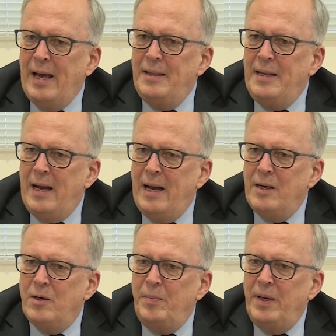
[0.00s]
and their
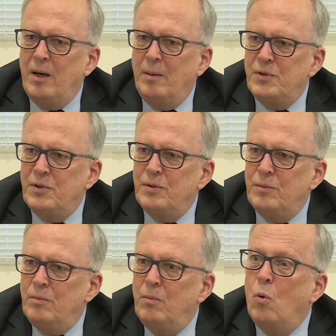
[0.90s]
anger becomes
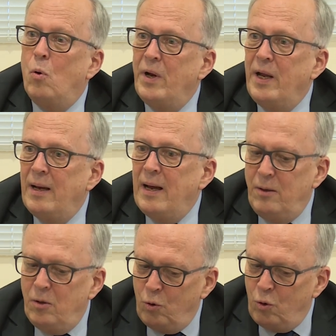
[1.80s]
mourning,
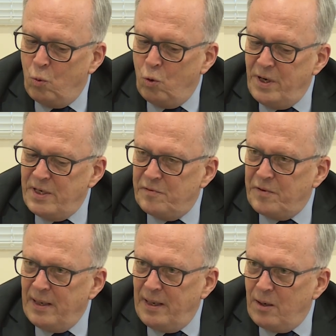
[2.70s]
and the wound is
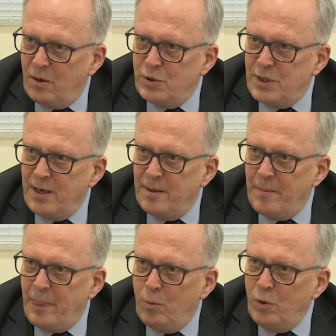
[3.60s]
finally closing.
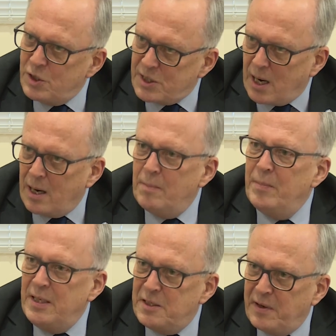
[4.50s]
With a scar,
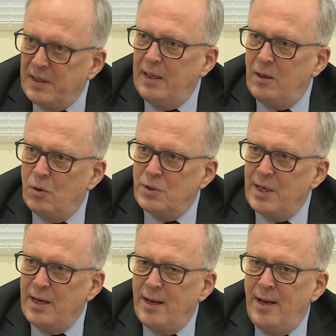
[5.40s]
but it's finally
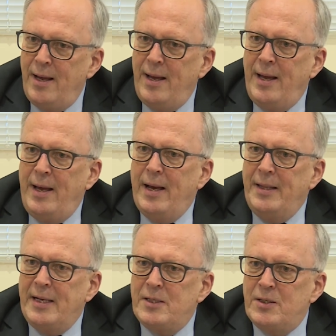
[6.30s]
closing. And
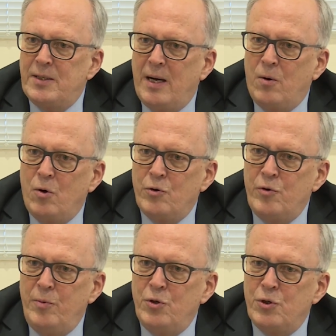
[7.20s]
that's our
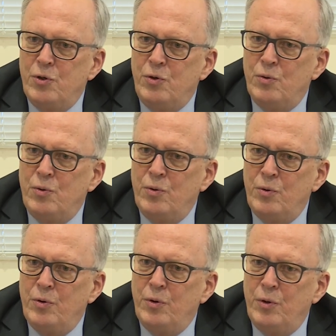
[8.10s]
contribution to